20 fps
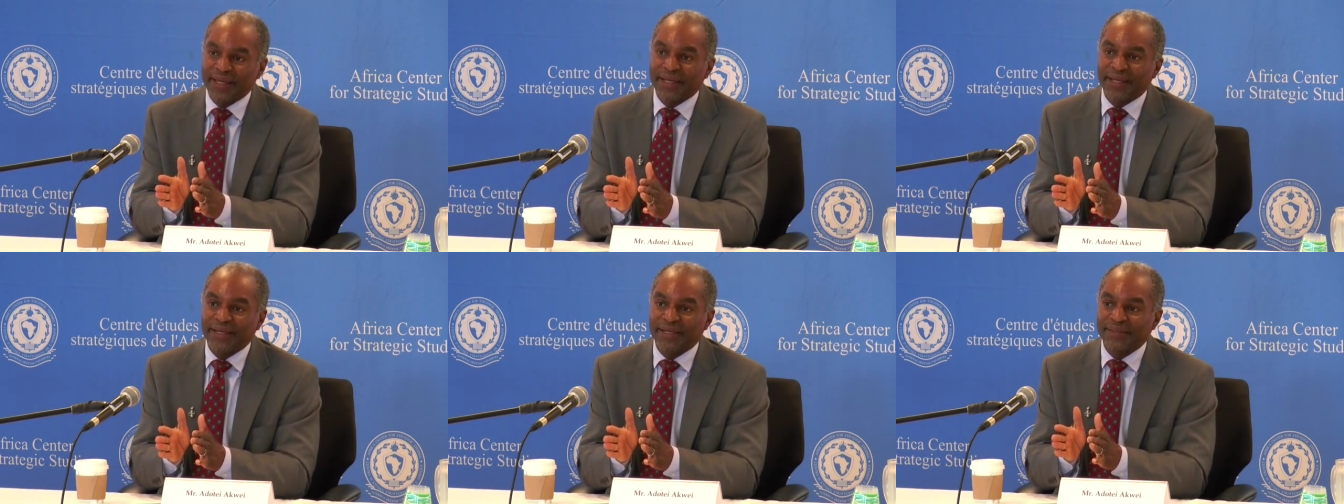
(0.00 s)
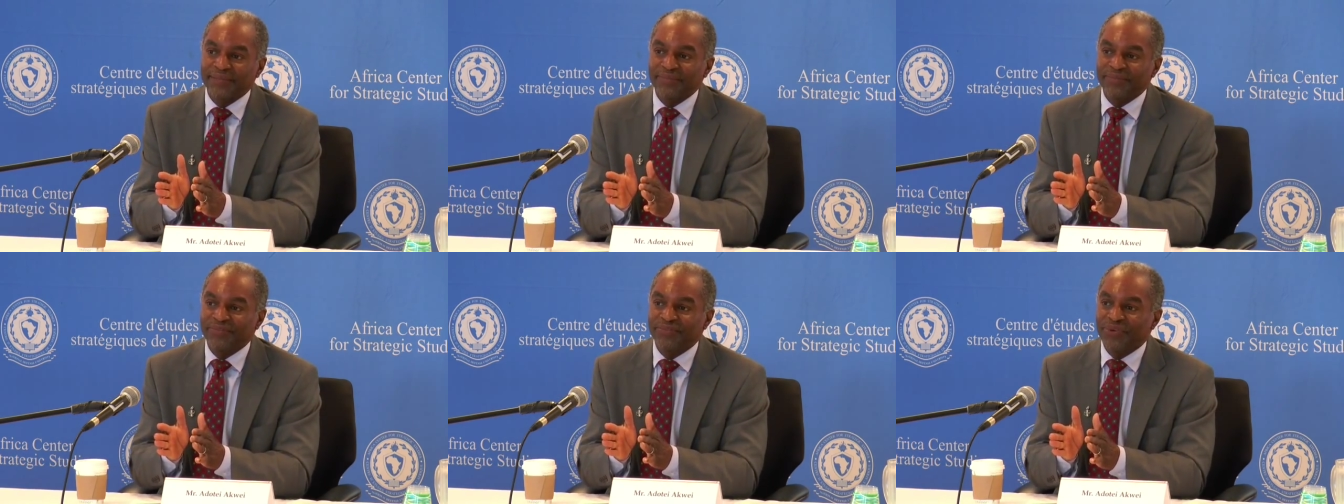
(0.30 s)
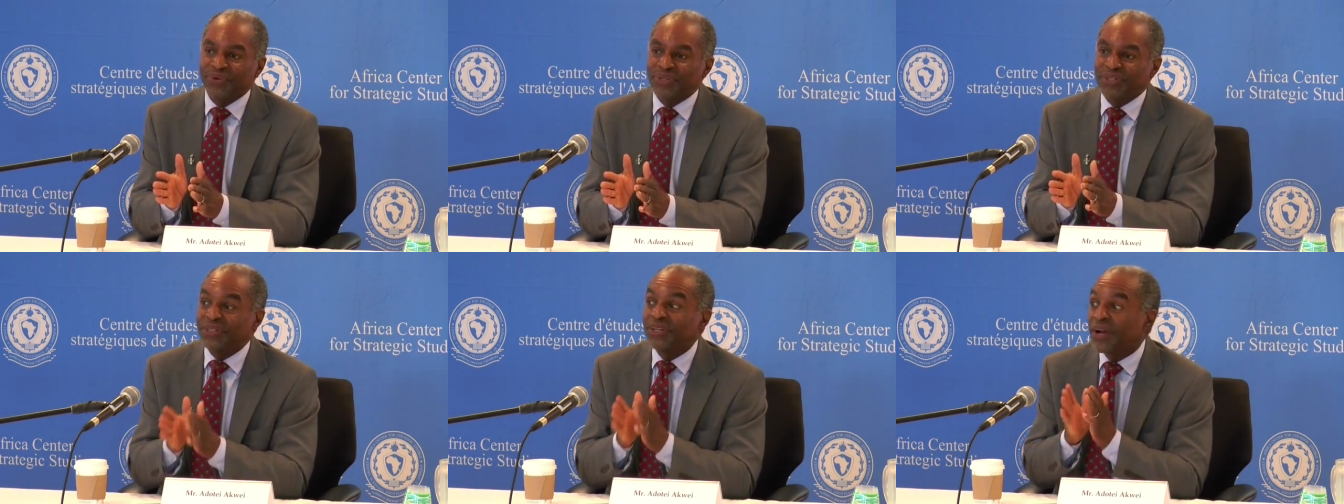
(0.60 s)
um,
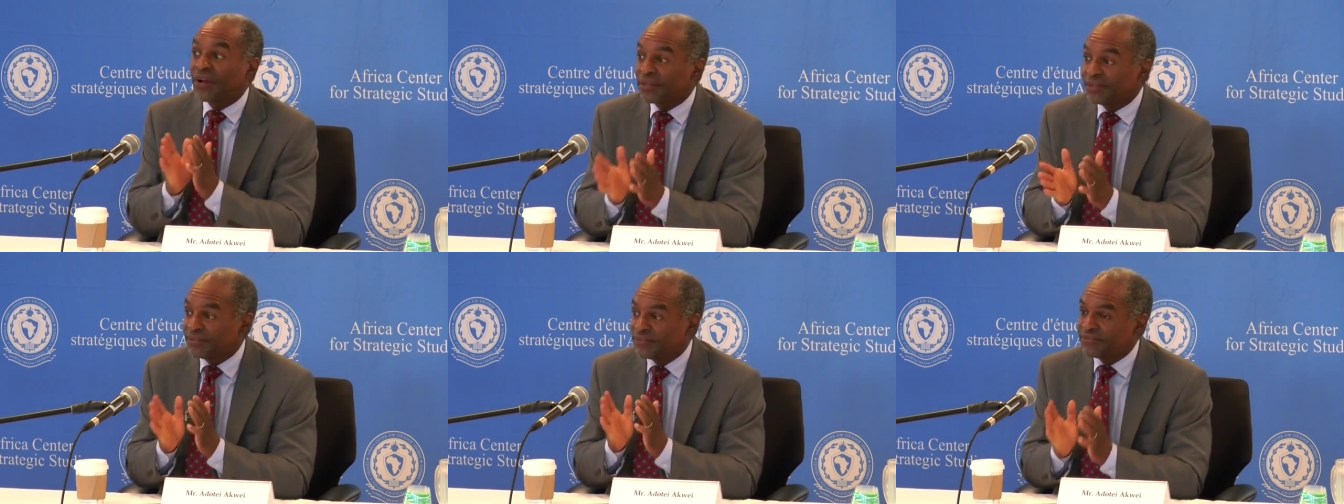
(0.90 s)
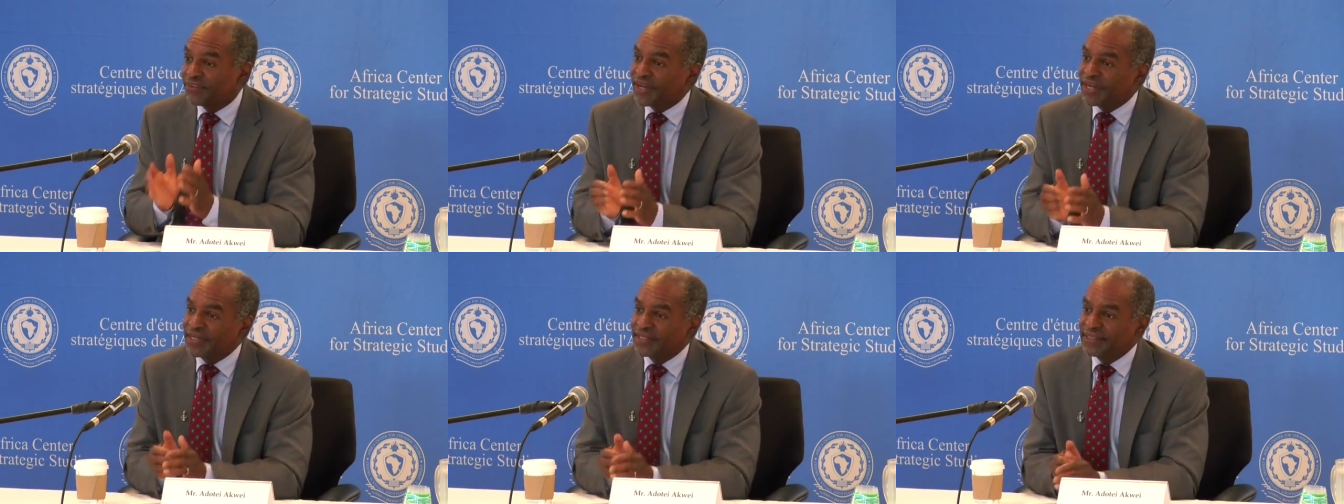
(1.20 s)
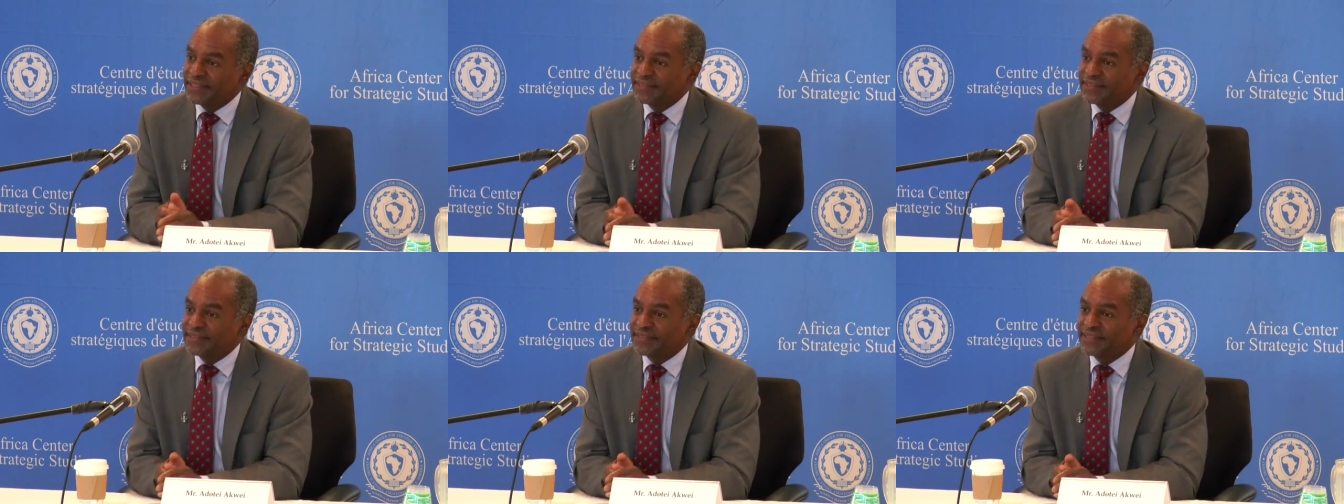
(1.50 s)
for
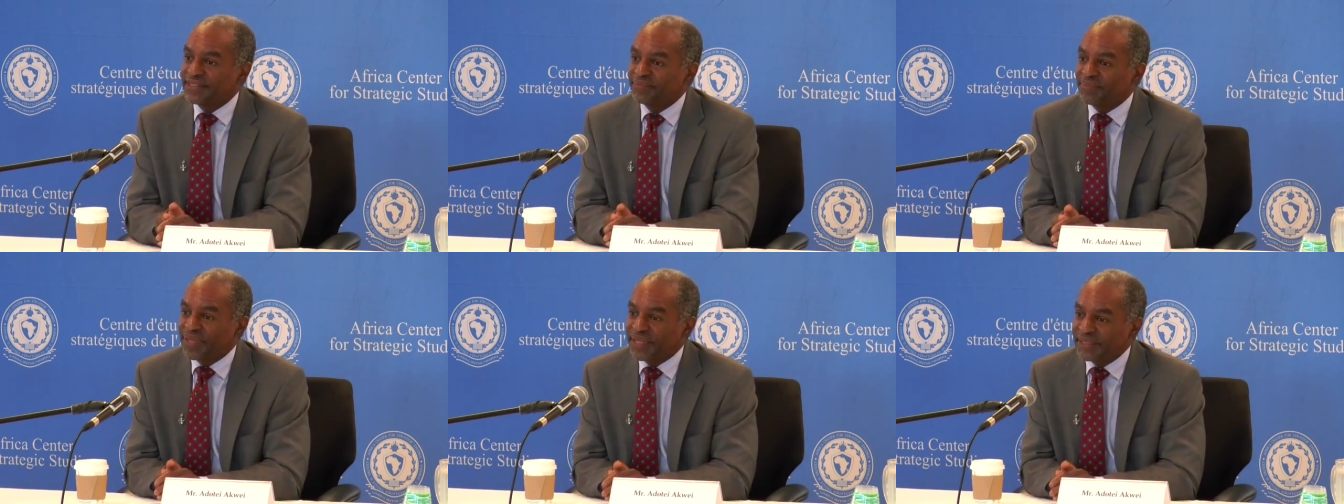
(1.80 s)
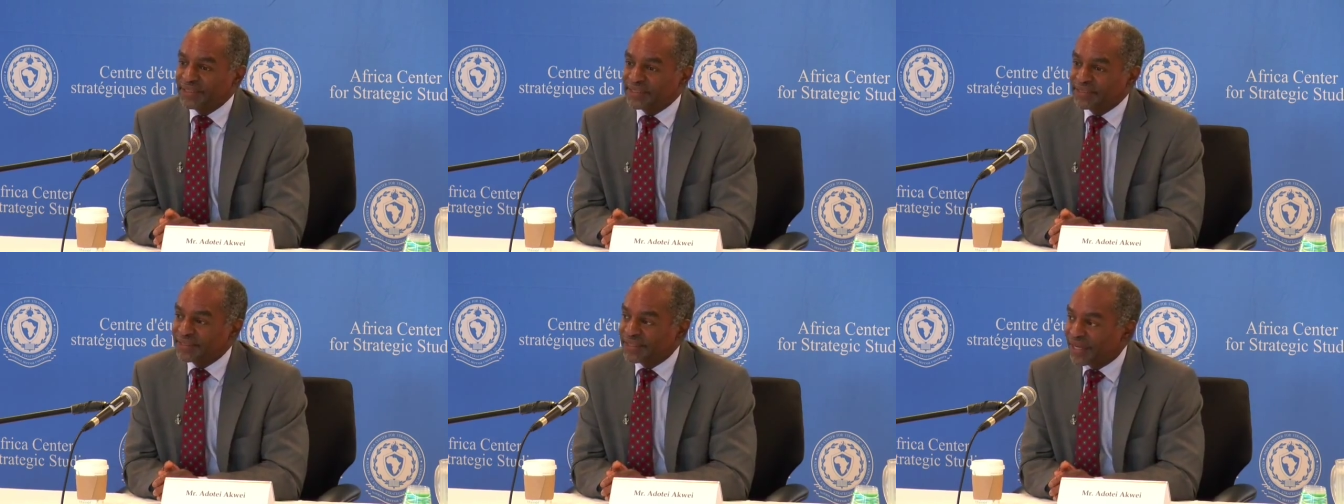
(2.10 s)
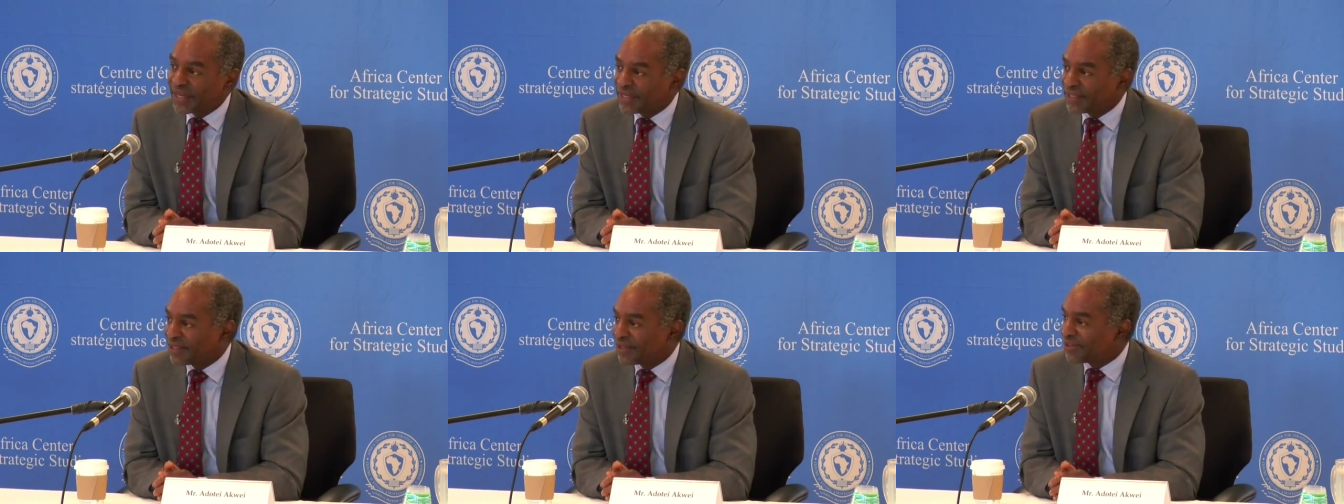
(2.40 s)
non-violent debate and
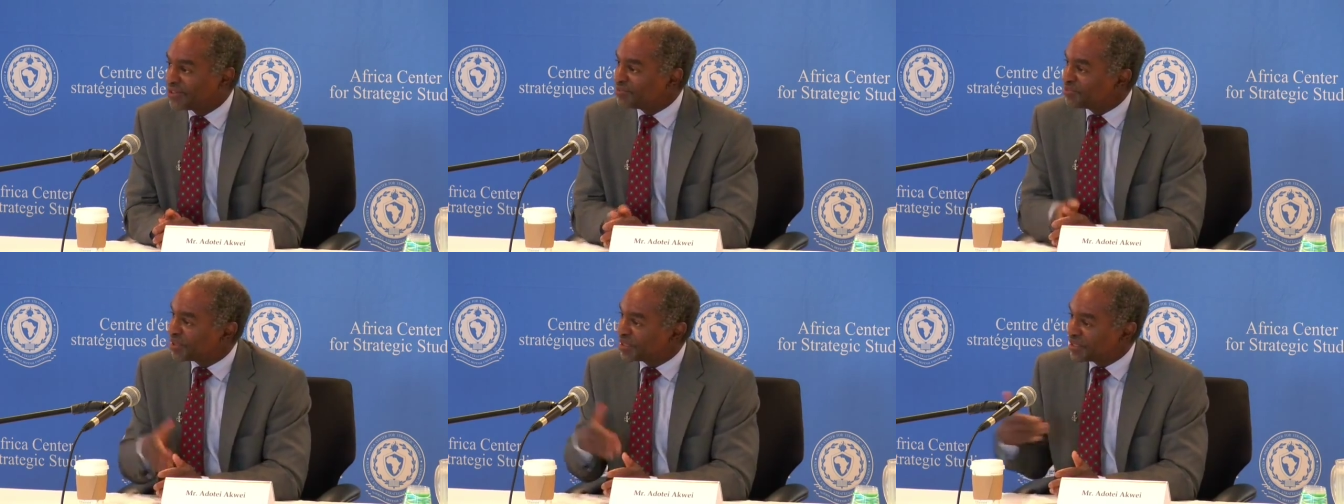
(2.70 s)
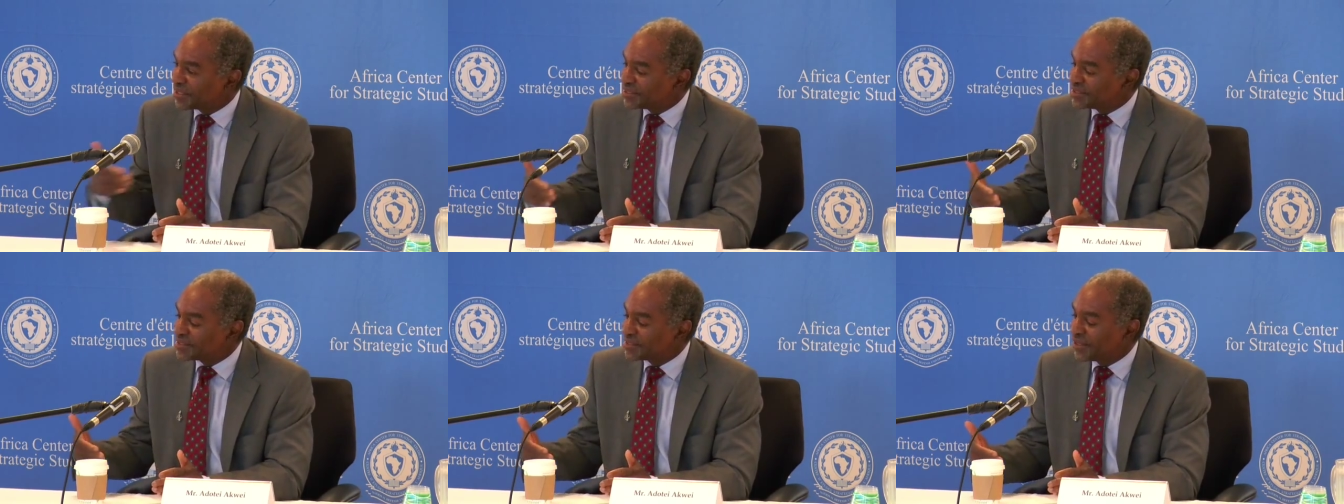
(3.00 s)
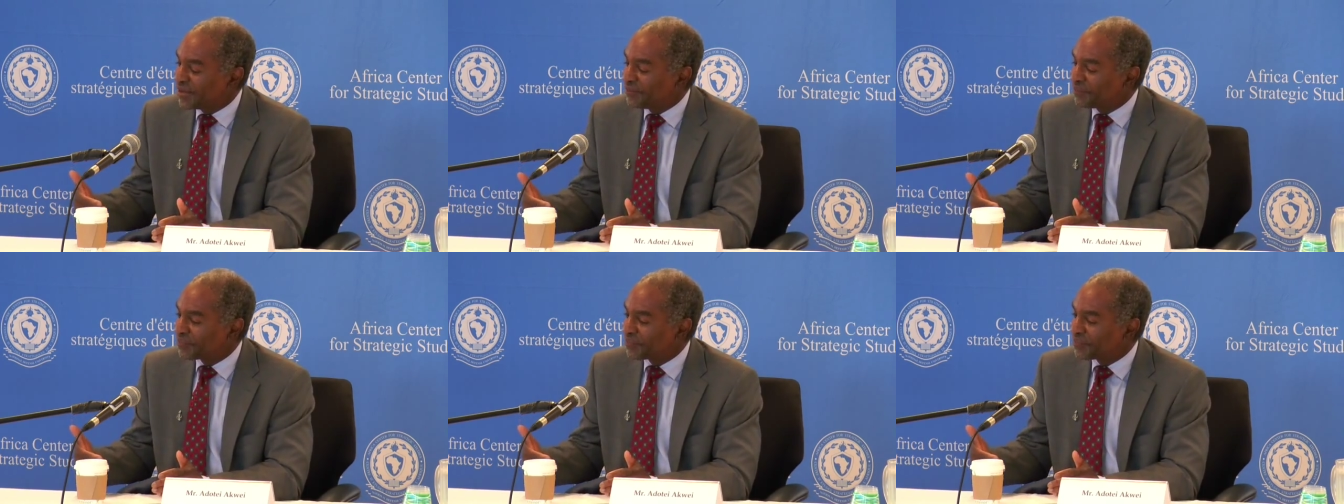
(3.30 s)
dialogue, because